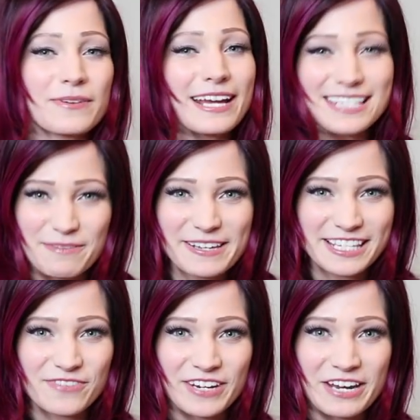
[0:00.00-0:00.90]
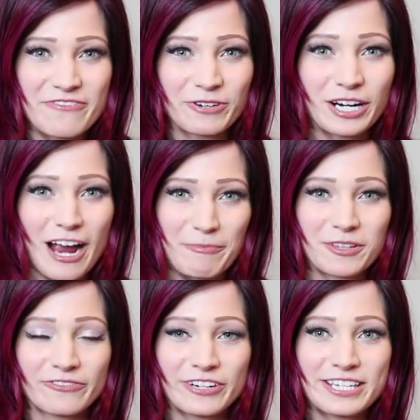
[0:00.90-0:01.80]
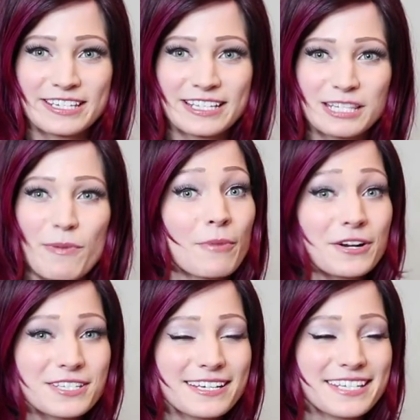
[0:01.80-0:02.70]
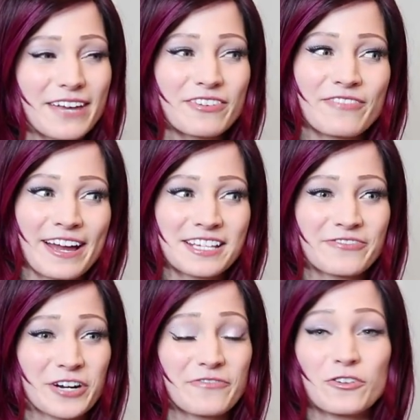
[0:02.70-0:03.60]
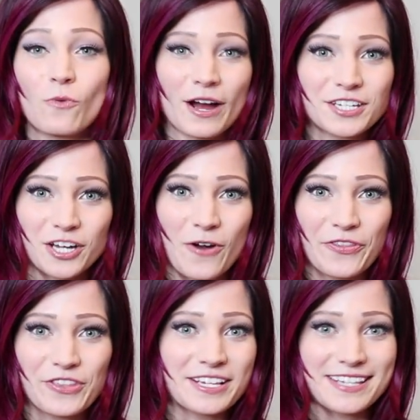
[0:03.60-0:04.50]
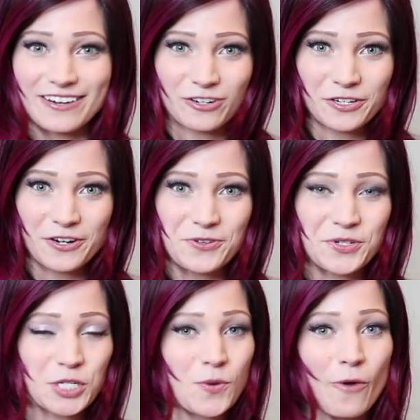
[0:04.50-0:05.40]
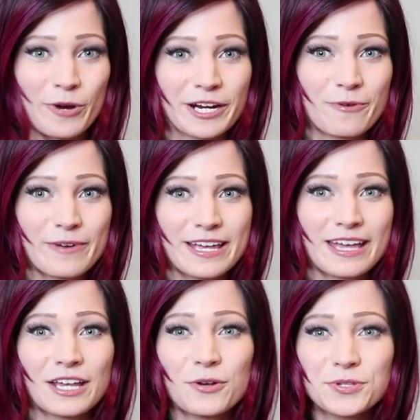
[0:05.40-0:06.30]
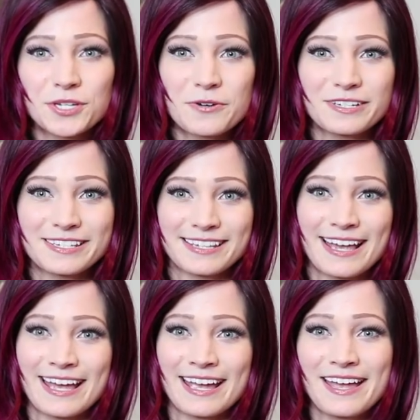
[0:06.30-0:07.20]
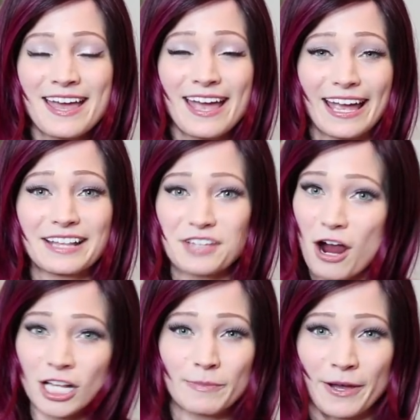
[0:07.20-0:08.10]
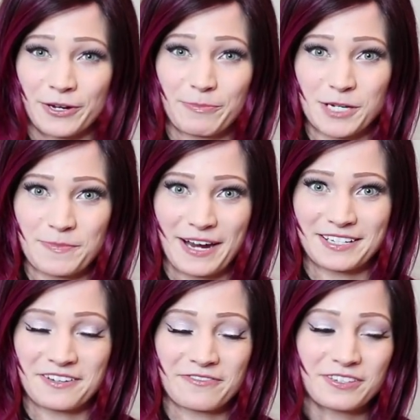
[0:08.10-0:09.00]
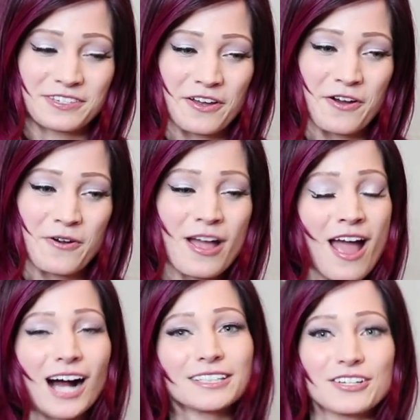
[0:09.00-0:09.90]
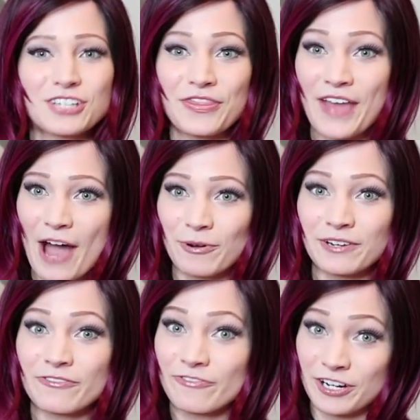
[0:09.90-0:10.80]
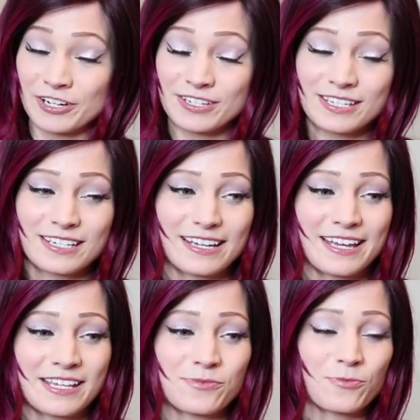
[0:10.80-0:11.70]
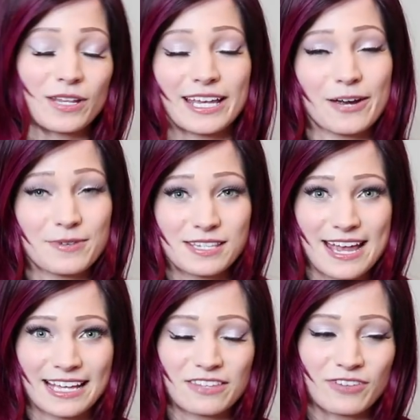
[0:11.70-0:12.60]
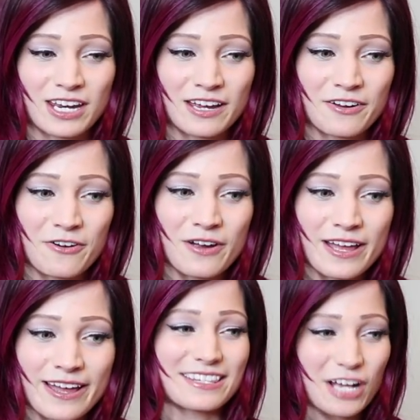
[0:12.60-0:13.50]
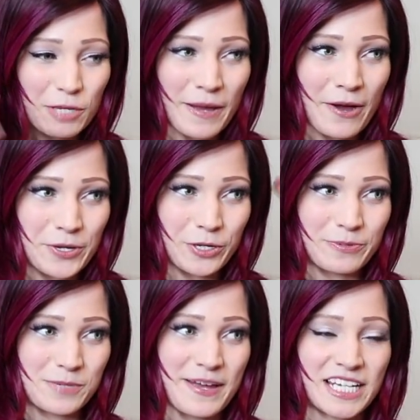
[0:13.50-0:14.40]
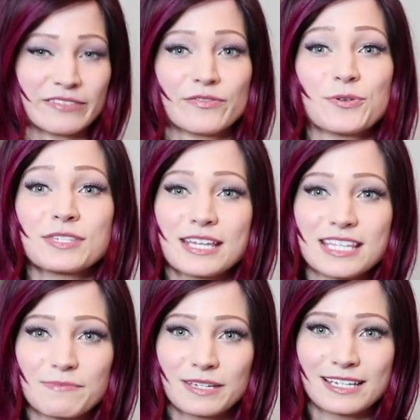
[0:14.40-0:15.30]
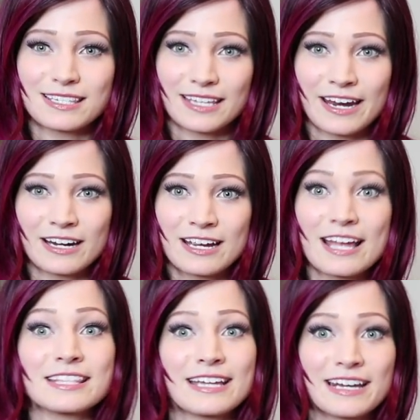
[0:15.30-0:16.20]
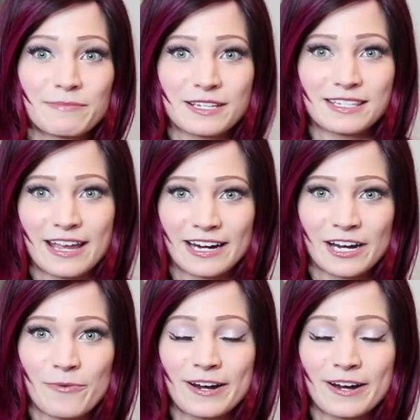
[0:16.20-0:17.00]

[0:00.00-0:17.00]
so I guess I made this video for a couple of reasons, partially to give advice for if you want to go on things like roller coasters while wearing a wig and also to say it's all about your perspective. So I'll touch on that one first is what, like I was saying in the video, it's all about your perspective. If you see something as scary, it's gonna be scary.